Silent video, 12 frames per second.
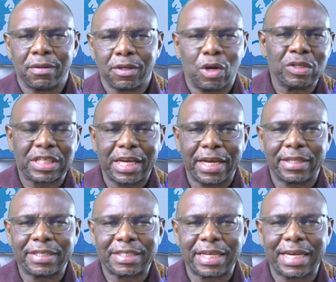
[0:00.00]
goes like
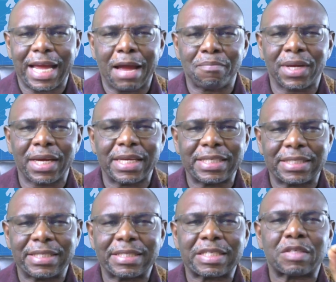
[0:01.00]
this: The Gambia is
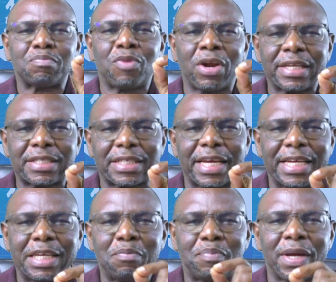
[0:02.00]
the smallest
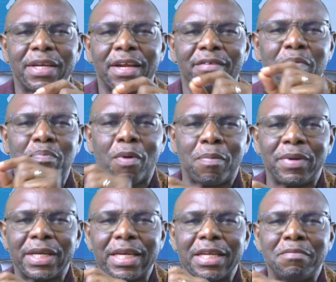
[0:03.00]
independent
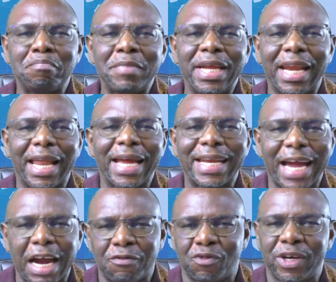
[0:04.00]
republic in mainland
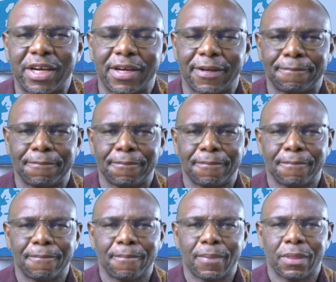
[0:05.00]
Africa.
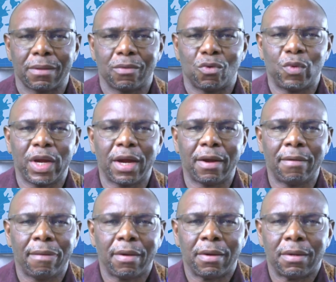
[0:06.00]
We are
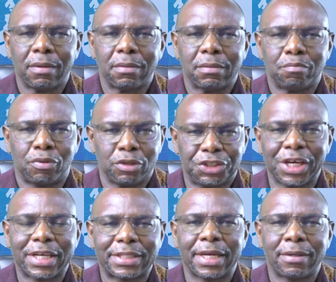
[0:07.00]

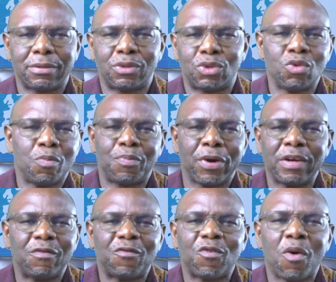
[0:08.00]
projected
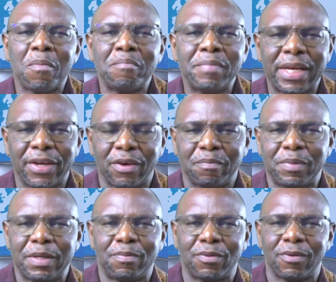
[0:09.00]
2.4 million
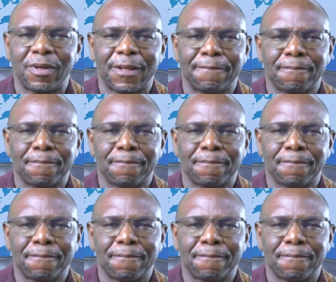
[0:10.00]
people.